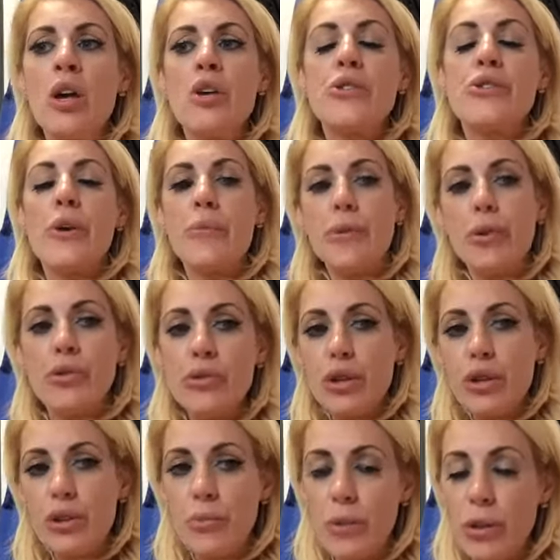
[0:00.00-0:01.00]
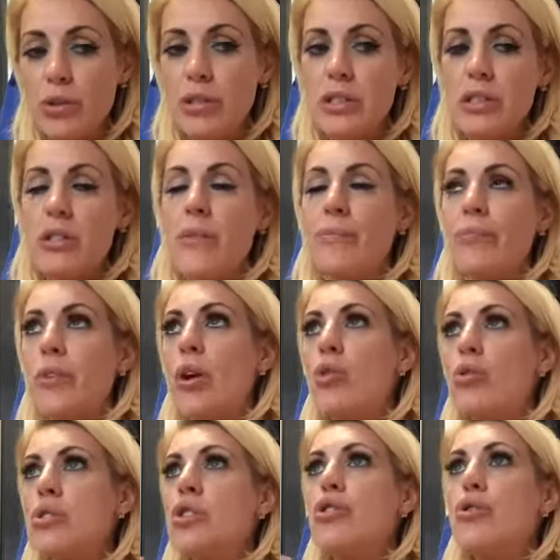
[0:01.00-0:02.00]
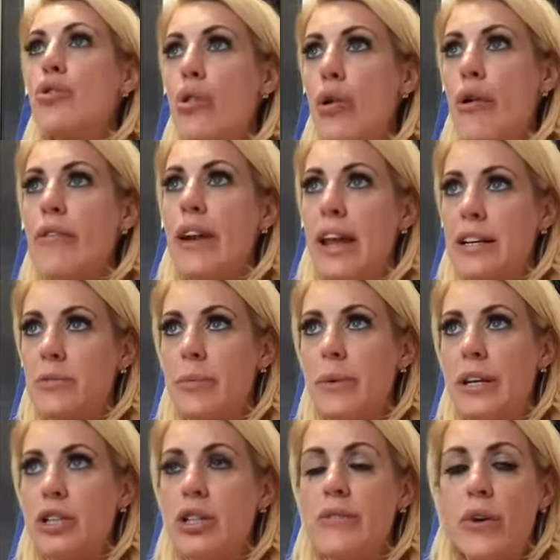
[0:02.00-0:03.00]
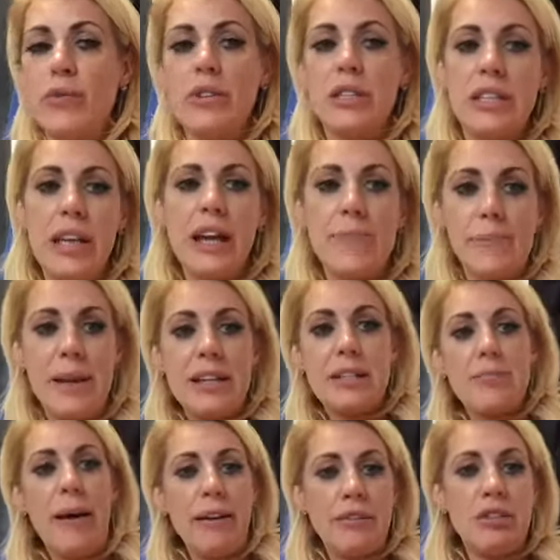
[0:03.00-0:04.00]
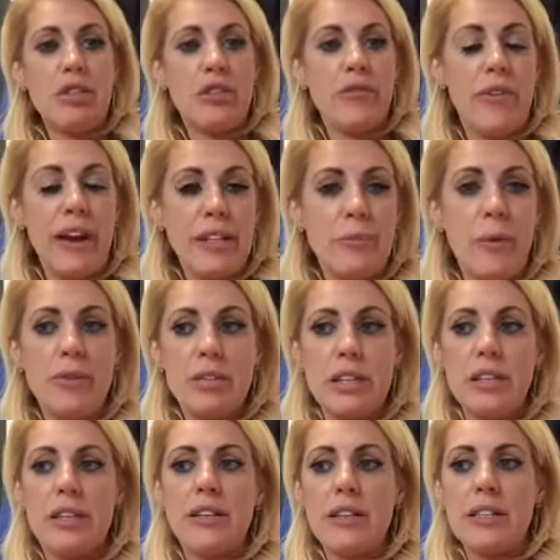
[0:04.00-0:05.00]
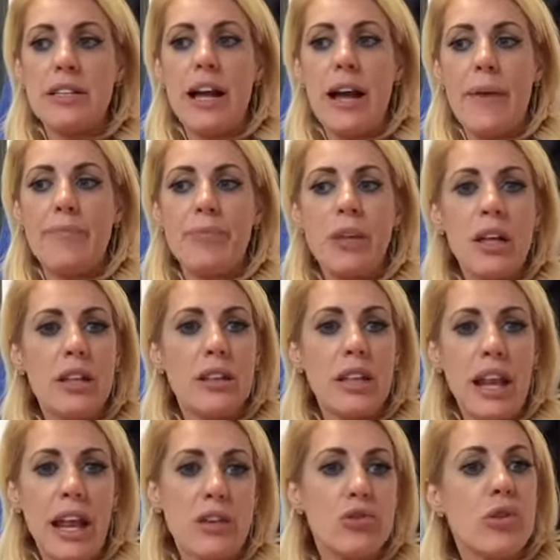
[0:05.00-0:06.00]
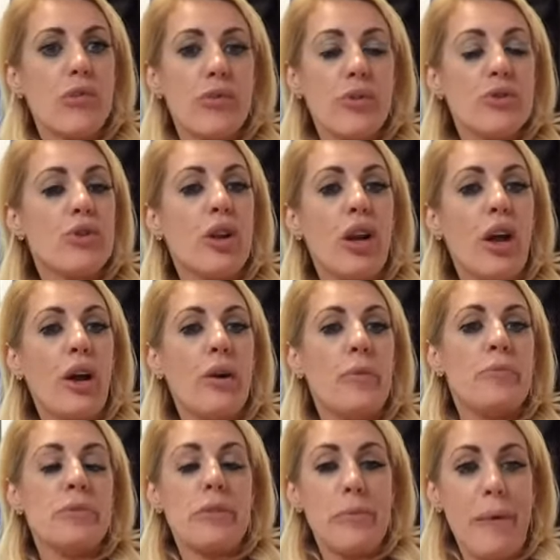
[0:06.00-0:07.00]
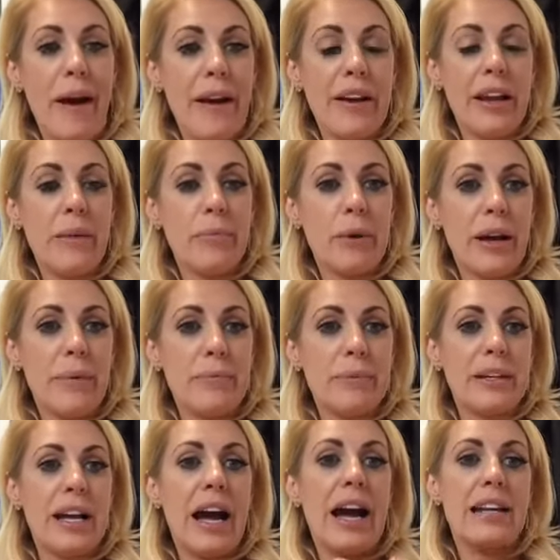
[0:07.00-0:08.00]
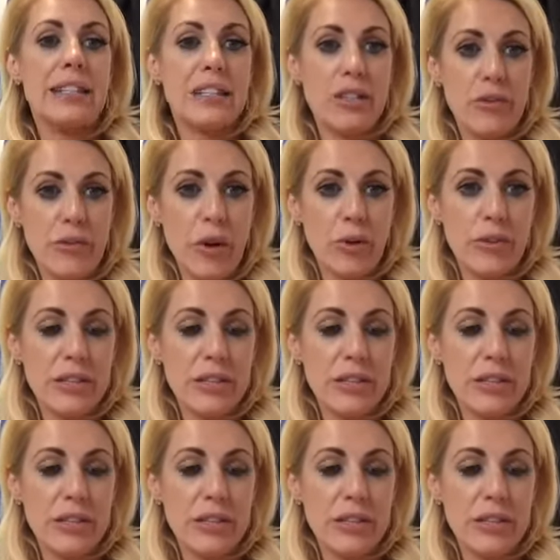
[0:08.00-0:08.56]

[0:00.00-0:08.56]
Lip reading: So with Under the neural explanation of OCD, I'd be expecting you to write about in your exam the lateral frontal lobes, the parahippocampal gyrus, and the role of